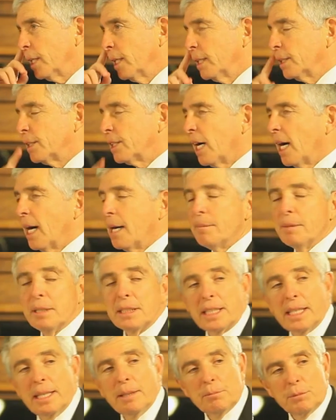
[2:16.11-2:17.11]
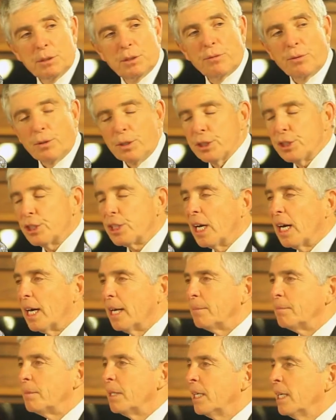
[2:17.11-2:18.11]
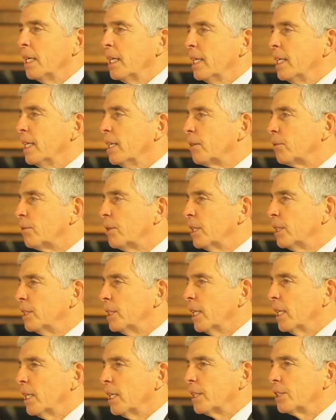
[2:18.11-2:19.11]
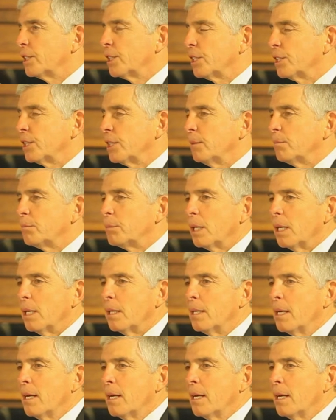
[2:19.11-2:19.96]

time and Kim's first time here in Sesimbra,